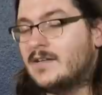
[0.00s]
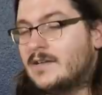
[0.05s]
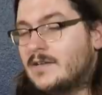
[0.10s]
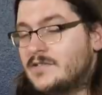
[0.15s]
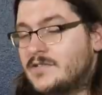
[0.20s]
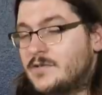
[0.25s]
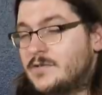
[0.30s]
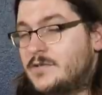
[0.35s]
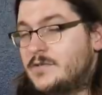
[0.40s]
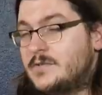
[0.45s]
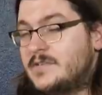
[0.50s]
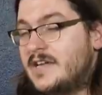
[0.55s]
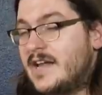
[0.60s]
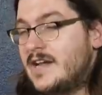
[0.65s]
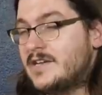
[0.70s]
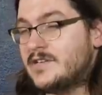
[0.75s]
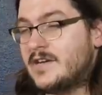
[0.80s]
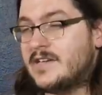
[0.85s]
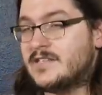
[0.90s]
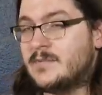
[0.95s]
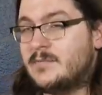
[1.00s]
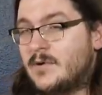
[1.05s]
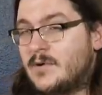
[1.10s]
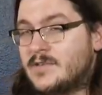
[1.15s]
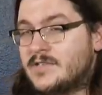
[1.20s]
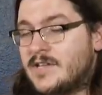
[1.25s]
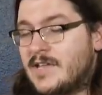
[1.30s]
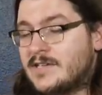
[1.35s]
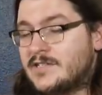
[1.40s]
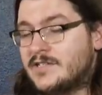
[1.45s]
allows you to dash as a
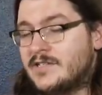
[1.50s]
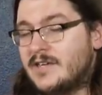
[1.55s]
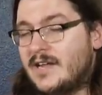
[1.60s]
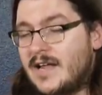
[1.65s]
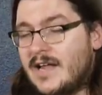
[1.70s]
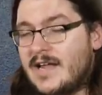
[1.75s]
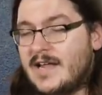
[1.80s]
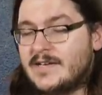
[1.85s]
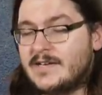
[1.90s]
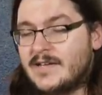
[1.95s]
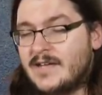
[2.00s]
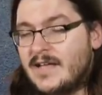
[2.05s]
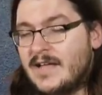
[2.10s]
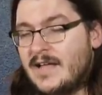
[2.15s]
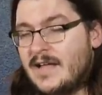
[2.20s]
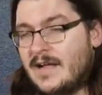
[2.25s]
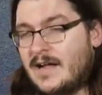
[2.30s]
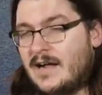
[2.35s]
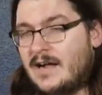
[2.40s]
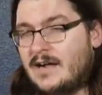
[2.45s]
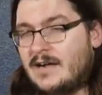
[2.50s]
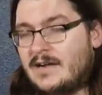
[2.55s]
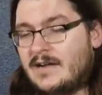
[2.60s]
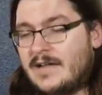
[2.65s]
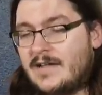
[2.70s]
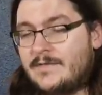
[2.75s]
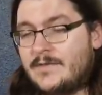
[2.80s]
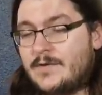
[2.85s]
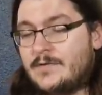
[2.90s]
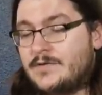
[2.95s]
bonus action and uh,
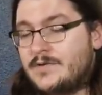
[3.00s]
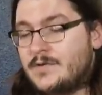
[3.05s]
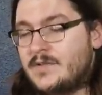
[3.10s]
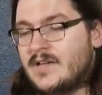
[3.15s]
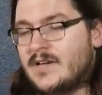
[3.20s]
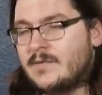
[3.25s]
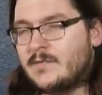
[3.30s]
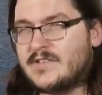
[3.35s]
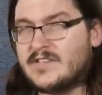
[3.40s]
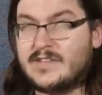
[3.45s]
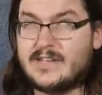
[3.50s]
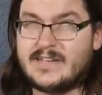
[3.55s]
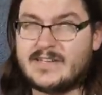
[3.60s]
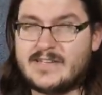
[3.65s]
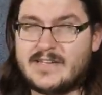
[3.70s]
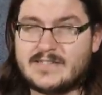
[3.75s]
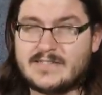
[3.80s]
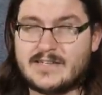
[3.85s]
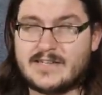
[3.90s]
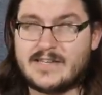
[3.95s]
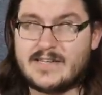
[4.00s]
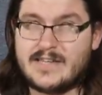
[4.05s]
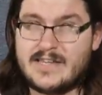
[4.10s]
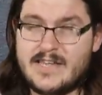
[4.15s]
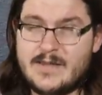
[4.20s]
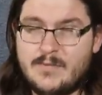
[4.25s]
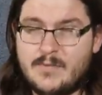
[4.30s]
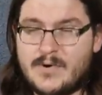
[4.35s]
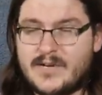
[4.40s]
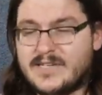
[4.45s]
if you do that, which I think it takes a
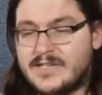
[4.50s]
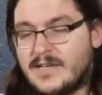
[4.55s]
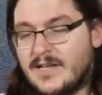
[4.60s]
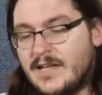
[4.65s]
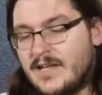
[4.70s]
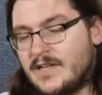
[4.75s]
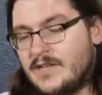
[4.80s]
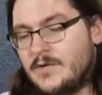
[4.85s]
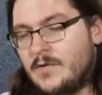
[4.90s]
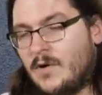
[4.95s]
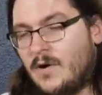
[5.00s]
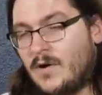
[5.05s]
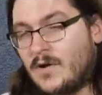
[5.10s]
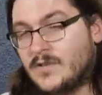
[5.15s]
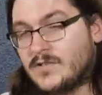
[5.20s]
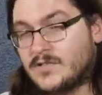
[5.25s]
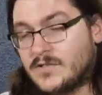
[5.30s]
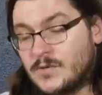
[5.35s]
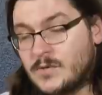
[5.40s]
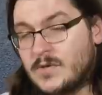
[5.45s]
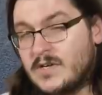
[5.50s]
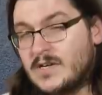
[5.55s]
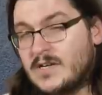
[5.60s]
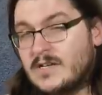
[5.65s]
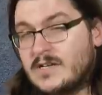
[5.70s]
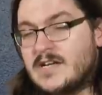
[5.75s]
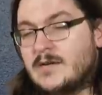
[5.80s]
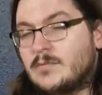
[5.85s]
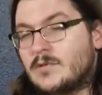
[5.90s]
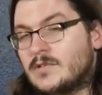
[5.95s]
key point, you also
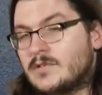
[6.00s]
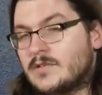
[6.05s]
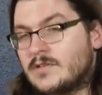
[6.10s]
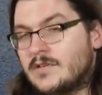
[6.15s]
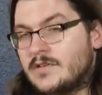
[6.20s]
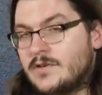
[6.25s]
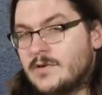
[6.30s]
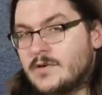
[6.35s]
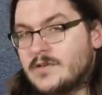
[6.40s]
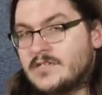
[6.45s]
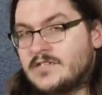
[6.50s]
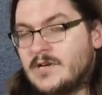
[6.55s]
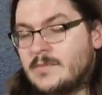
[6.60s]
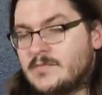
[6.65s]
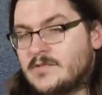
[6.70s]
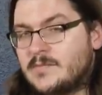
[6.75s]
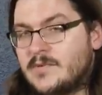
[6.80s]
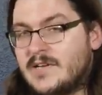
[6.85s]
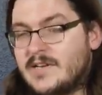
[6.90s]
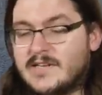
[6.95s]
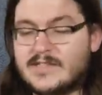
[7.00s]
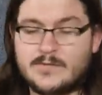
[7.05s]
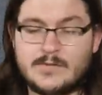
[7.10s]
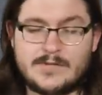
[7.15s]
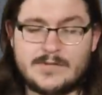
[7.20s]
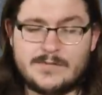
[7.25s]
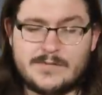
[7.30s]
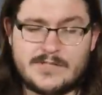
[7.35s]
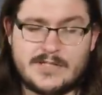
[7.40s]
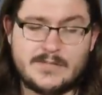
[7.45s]
double your jump speed. And
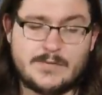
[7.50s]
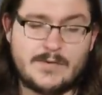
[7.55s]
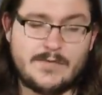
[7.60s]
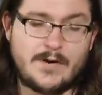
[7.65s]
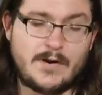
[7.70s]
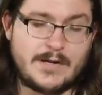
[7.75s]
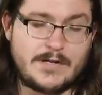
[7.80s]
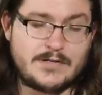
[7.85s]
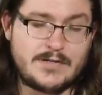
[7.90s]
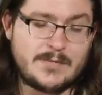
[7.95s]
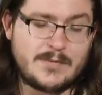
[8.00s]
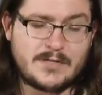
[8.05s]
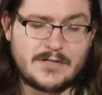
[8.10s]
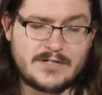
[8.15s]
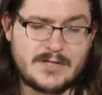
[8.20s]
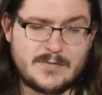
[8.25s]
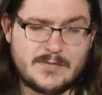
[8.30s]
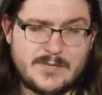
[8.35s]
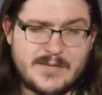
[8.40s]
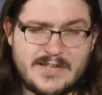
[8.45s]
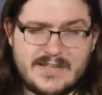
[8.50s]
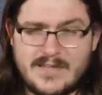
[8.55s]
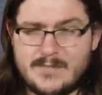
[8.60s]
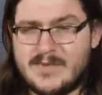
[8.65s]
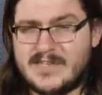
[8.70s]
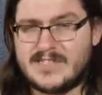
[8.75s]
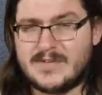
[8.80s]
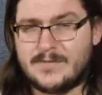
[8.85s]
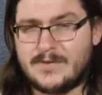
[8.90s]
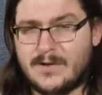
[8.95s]
since, since we've already tripled our jump speed, that
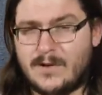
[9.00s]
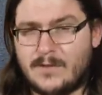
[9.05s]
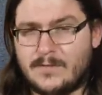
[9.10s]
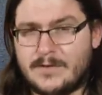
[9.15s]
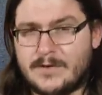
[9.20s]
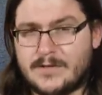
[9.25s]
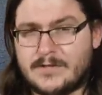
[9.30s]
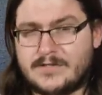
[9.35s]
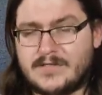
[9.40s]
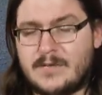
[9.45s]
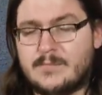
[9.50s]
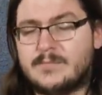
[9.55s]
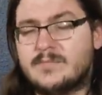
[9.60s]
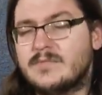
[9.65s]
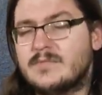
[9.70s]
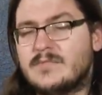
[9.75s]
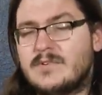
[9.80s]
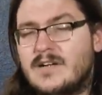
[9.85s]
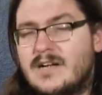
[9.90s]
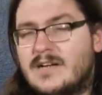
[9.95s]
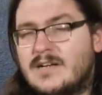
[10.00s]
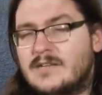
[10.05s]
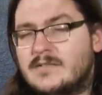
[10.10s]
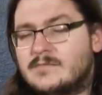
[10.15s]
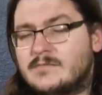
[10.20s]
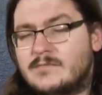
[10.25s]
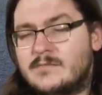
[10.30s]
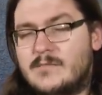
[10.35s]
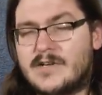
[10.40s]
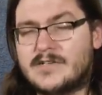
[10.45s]
means every, all your jump
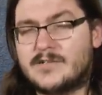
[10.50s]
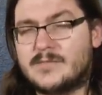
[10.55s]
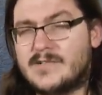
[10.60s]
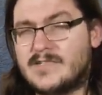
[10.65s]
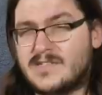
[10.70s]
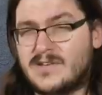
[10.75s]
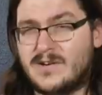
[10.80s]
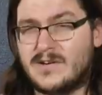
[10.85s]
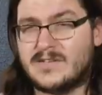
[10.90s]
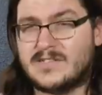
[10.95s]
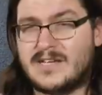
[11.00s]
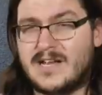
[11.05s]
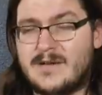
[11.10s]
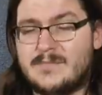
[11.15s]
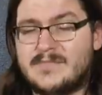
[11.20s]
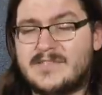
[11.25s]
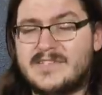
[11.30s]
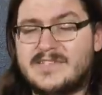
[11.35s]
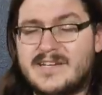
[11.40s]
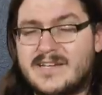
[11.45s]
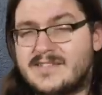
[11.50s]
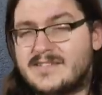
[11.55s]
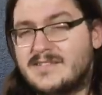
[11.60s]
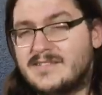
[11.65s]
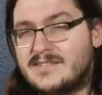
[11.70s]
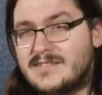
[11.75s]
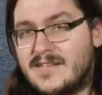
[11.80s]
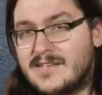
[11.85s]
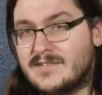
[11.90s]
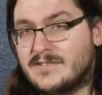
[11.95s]
uh, measurements are times six
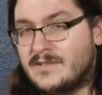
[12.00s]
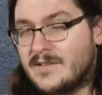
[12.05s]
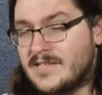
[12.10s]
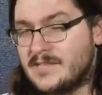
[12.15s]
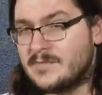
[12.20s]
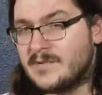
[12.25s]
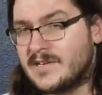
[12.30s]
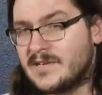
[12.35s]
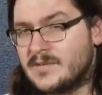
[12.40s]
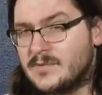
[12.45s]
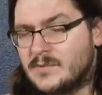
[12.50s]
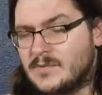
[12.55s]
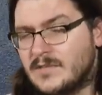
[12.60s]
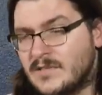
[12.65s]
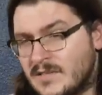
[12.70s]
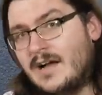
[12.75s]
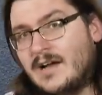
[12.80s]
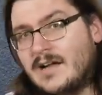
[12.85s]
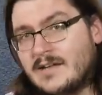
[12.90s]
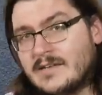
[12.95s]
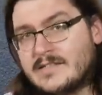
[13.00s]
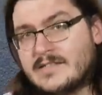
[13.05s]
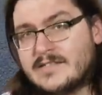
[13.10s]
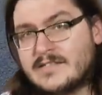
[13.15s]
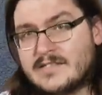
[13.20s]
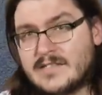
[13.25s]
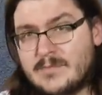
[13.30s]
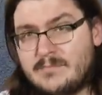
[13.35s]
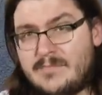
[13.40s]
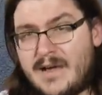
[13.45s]
instead, so that's pretty cool. Uh,
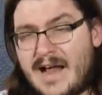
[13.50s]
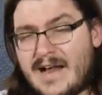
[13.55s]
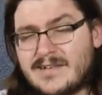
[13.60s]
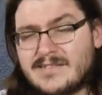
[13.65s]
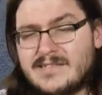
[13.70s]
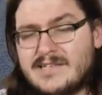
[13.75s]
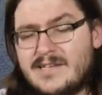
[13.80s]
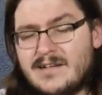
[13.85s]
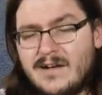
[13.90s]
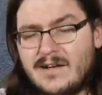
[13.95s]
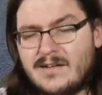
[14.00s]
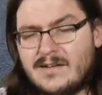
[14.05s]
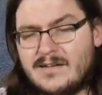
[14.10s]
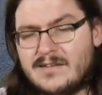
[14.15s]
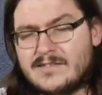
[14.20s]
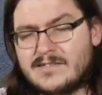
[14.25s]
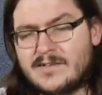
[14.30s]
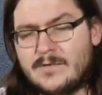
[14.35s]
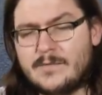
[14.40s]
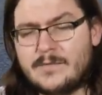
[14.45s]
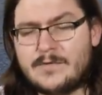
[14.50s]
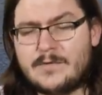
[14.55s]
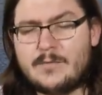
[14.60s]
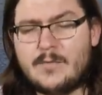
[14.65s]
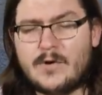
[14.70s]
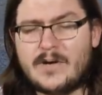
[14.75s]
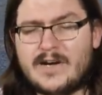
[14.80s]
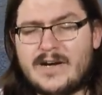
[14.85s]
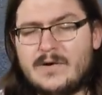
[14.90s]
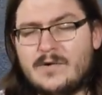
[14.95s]
Tabaxi, as some of you
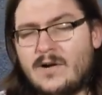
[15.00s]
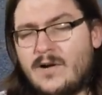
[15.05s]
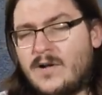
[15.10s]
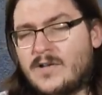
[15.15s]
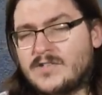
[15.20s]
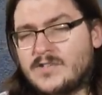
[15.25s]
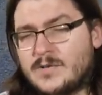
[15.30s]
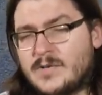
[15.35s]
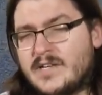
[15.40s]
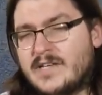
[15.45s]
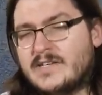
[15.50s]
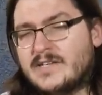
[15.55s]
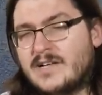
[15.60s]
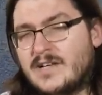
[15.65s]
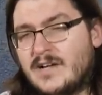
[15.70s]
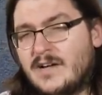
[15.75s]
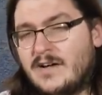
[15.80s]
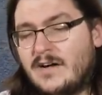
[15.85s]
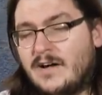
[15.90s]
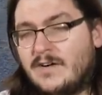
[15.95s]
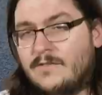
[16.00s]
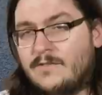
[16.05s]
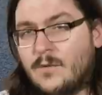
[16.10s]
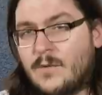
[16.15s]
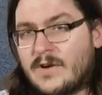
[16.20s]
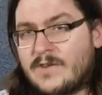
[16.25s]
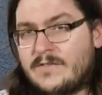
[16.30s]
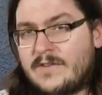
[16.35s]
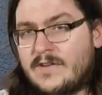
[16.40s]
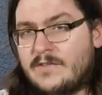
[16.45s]
pointed out, also get uh,
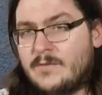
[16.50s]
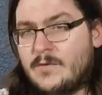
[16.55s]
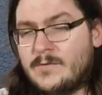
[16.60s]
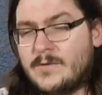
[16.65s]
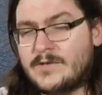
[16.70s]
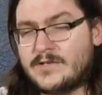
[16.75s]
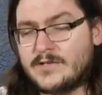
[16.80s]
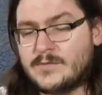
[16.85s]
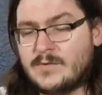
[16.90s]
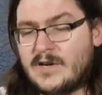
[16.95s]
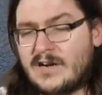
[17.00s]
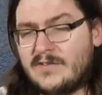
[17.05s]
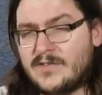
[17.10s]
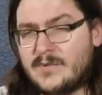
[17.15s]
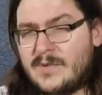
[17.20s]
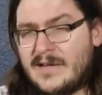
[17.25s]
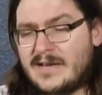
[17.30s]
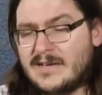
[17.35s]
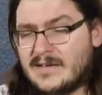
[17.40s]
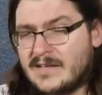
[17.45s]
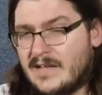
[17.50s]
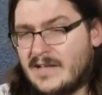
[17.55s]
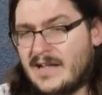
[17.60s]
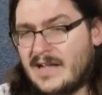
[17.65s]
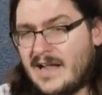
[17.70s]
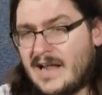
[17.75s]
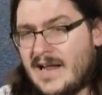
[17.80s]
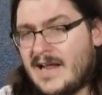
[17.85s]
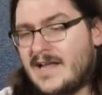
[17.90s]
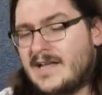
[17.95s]
40 feet of movement just right off the bat,
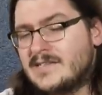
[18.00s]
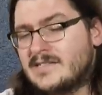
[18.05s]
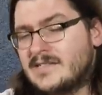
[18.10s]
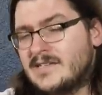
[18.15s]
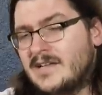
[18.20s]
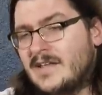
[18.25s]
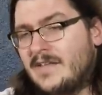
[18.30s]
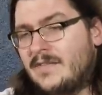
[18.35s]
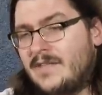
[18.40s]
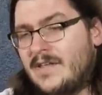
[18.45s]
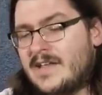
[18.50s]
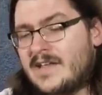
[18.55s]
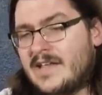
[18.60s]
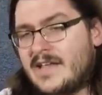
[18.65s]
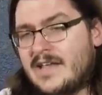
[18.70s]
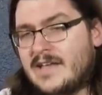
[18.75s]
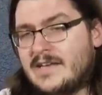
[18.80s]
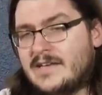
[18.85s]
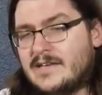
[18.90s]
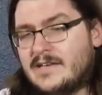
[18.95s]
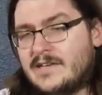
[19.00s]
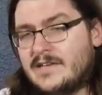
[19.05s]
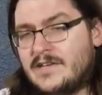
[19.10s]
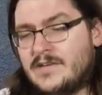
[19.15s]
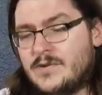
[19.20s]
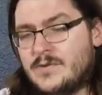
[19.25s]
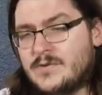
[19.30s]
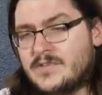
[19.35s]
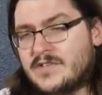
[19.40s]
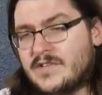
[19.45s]
and they can
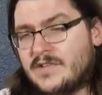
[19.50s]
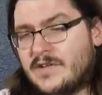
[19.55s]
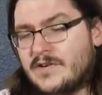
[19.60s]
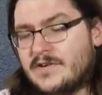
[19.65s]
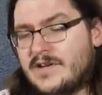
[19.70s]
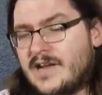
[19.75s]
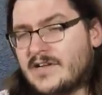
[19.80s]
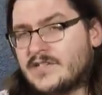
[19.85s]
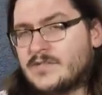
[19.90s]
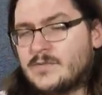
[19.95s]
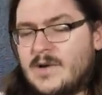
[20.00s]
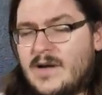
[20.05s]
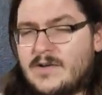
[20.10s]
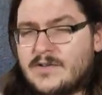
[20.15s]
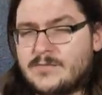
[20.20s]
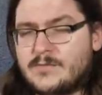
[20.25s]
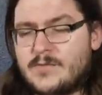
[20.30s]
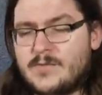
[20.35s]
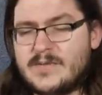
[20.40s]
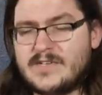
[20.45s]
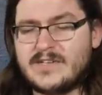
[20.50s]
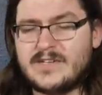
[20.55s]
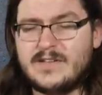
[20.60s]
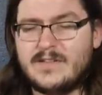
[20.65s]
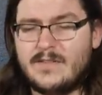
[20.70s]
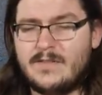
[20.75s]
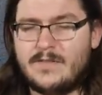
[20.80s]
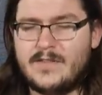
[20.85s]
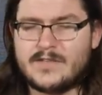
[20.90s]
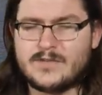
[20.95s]
use their next round's movement
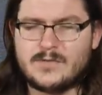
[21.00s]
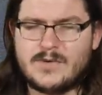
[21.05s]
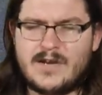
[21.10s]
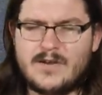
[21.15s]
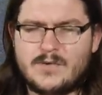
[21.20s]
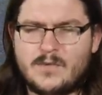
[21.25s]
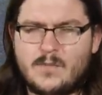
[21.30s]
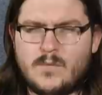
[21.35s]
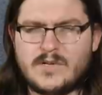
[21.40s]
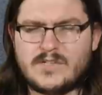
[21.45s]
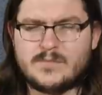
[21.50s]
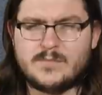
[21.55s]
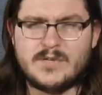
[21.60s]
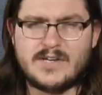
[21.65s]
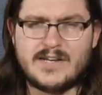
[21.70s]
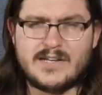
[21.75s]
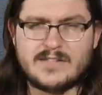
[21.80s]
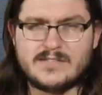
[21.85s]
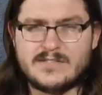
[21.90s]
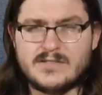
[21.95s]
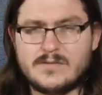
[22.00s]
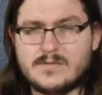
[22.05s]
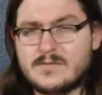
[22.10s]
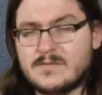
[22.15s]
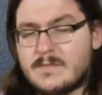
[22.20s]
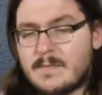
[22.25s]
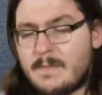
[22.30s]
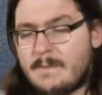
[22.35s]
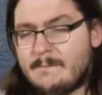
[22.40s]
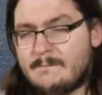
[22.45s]
this round once per day. So
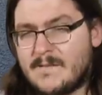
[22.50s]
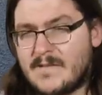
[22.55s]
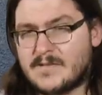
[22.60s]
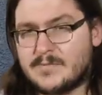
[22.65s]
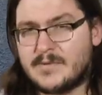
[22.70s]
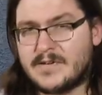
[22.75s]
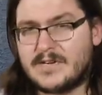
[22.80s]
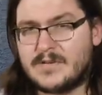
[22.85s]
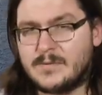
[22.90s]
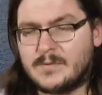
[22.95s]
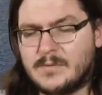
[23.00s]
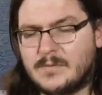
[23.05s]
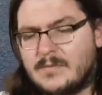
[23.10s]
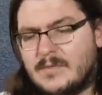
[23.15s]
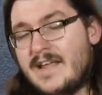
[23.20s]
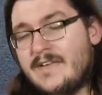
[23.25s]
that's pretty cool.